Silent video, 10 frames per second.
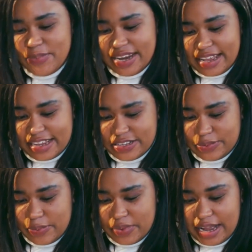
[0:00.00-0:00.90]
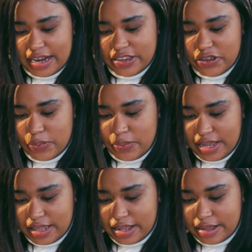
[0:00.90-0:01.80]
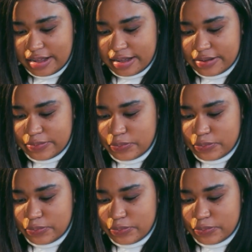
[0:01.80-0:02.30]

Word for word: Madikgetho Mamorale, your mother, uh,